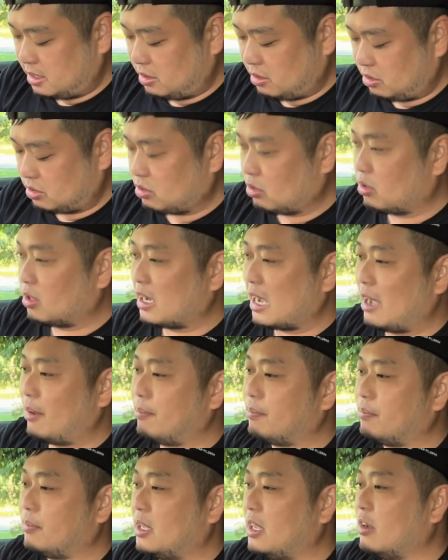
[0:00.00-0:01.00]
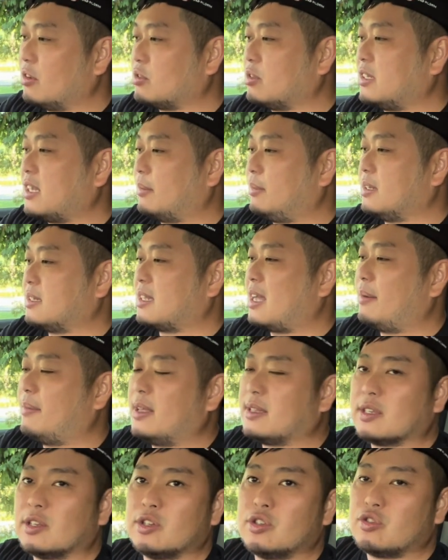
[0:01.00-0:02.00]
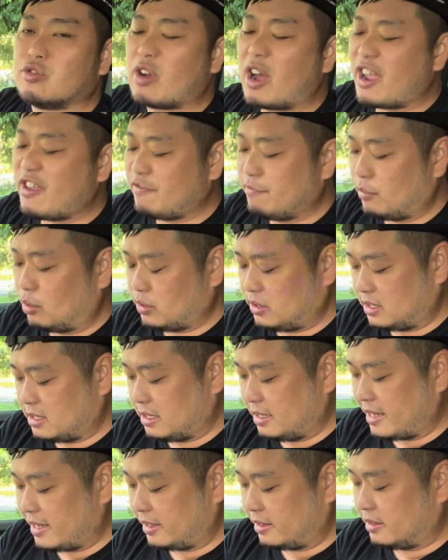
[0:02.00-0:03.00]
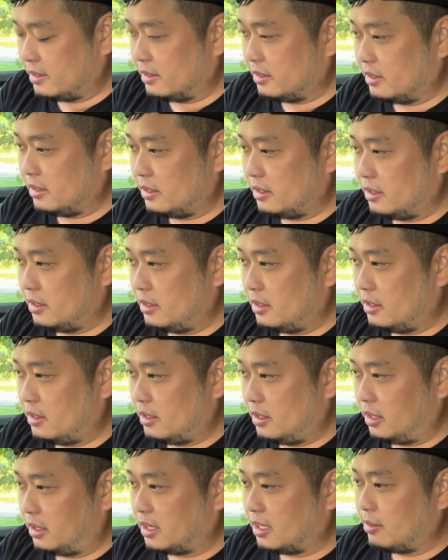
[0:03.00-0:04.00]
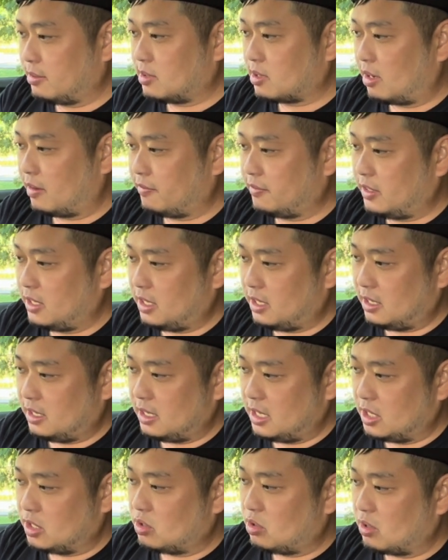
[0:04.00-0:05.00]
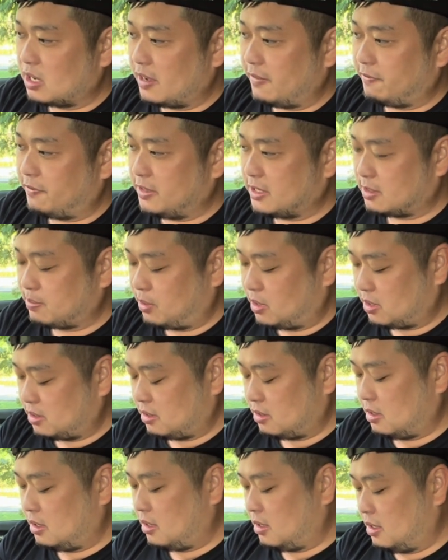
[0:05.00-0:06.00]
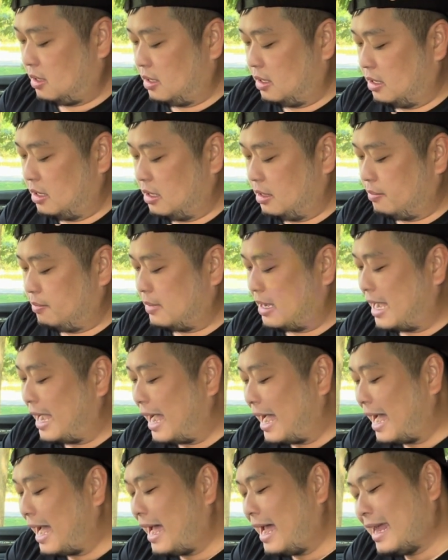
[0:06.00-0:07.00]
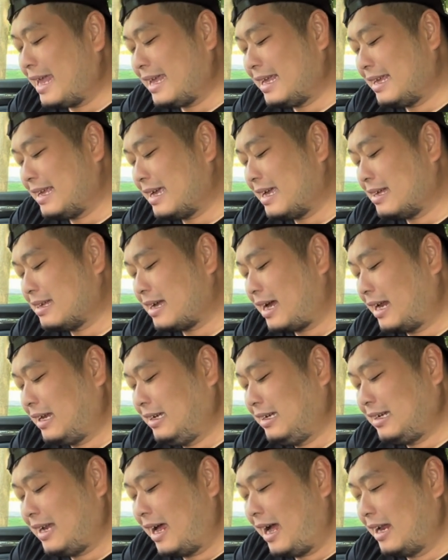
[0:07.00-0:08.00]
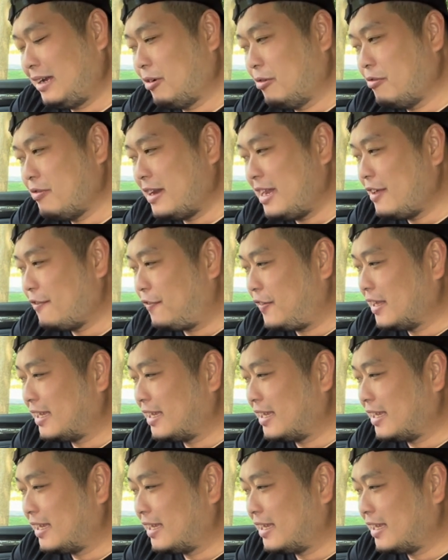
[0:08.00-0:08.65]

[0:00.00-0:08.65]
also doubles up as a drive mode selector in terms of the Eco, Comfort, Sport. I don't really feel